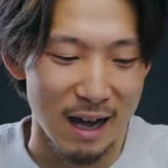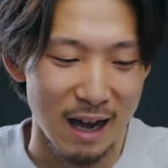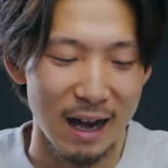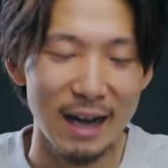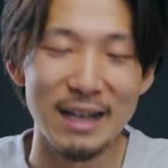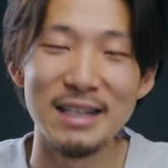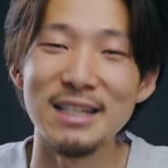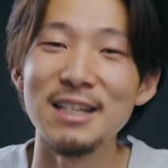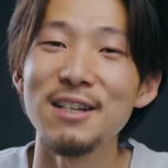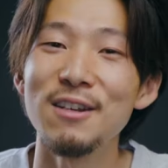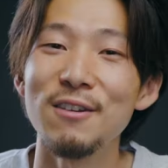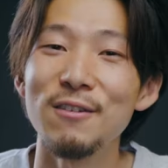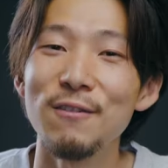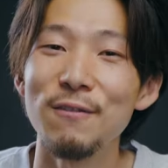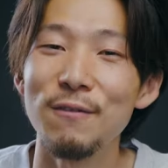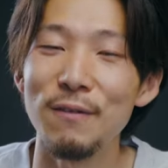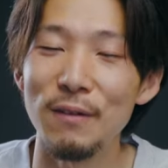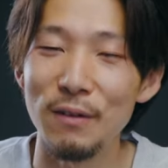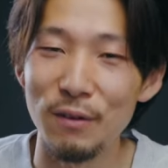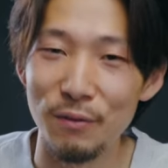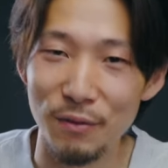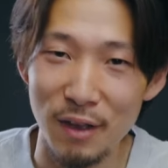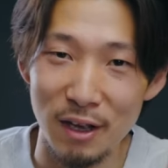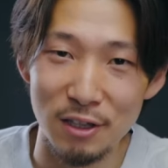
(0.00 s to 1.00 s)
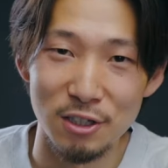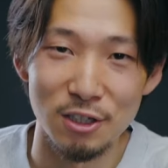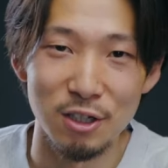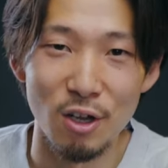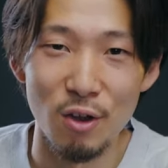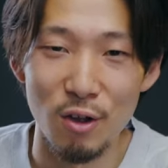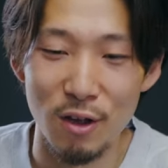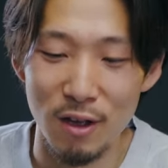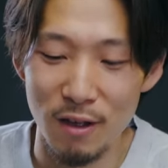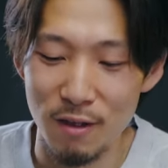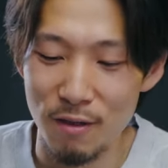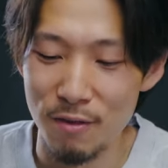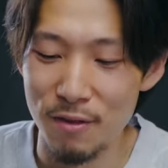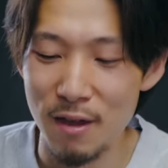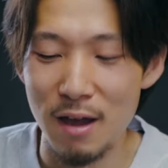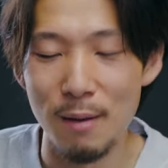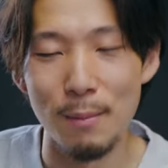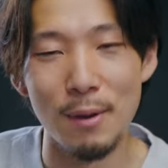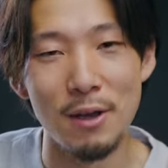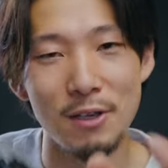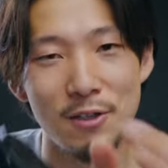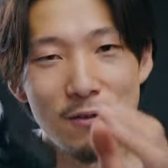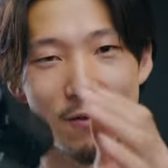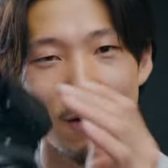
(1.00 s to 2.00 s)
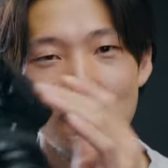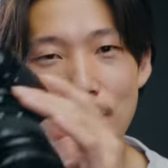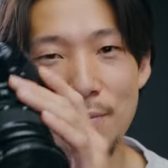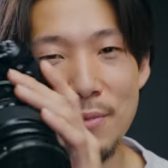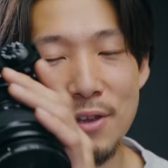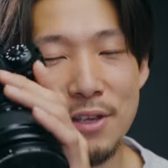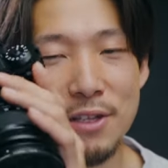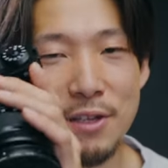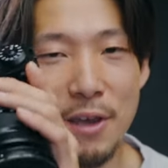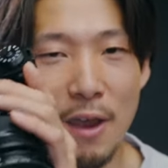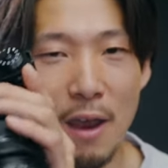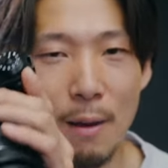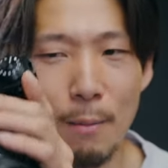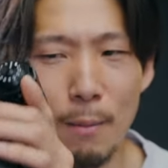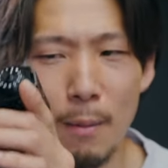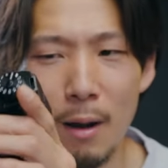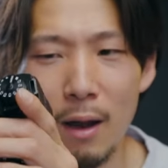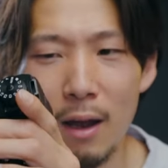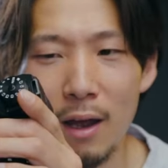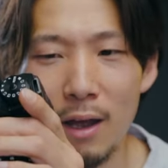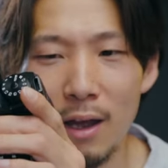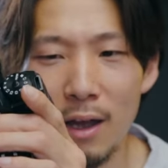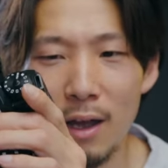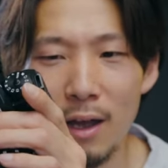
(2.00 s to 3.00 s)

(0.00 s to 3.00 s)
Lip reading: I didn't feel that slogan that much from this camera.